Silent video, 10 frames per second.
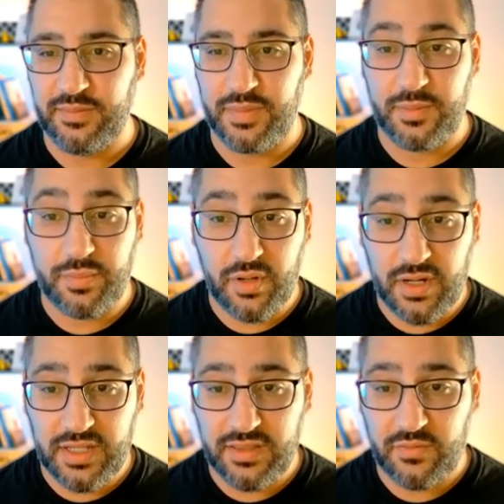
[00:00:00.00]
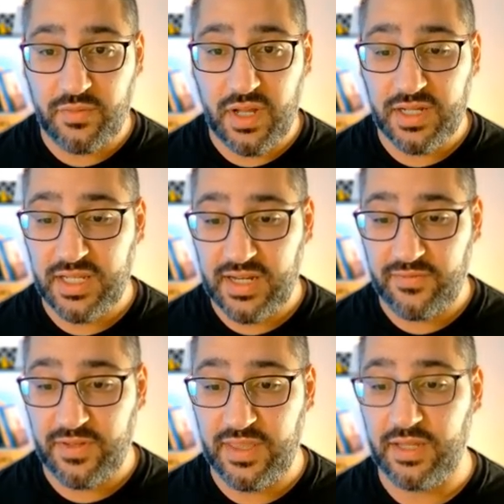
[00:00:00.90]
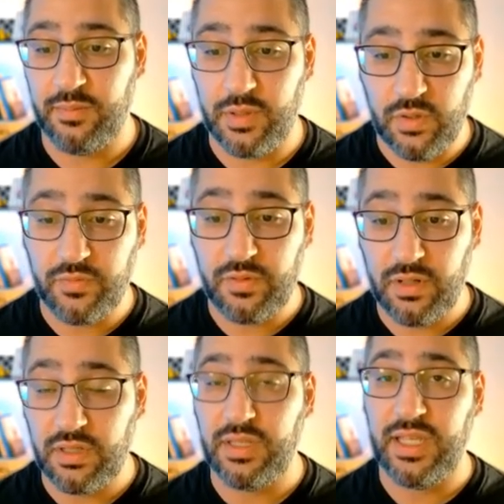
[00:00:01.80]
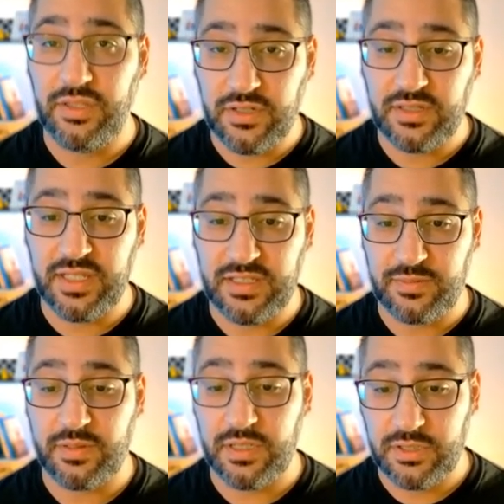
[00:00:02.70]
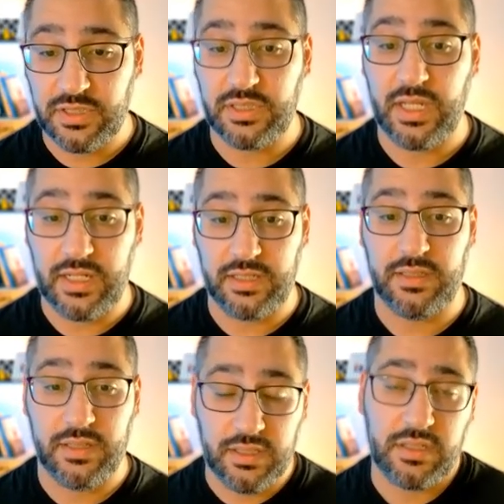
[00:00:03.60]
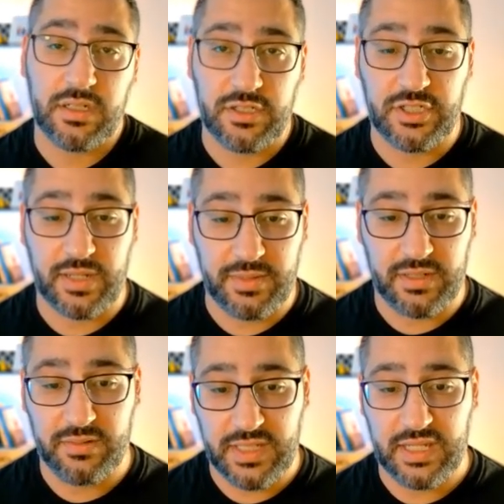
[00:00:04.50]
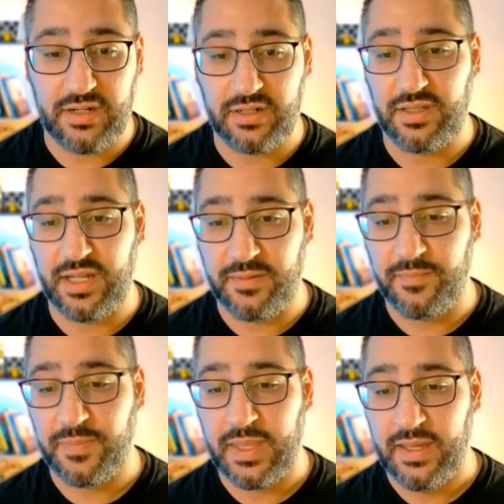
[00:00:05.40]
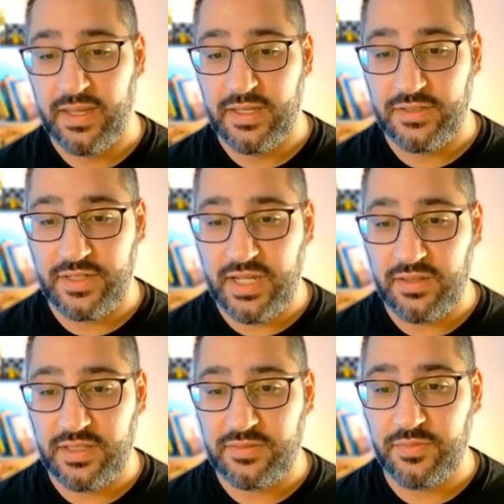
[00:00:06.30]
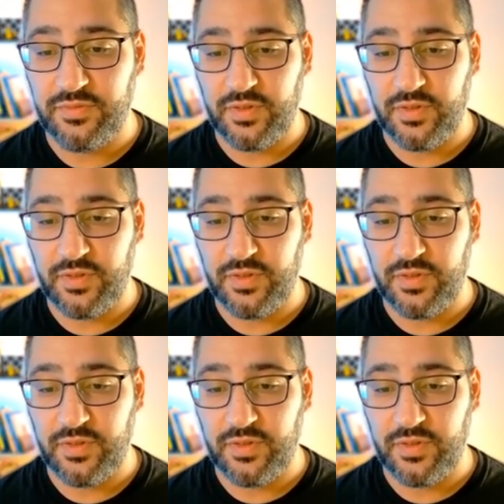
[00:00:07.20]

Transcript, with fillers: but it brought in the rug and everything. But overall, it took the inspiration and it, it did a good job there. Can't argue there. So now let's move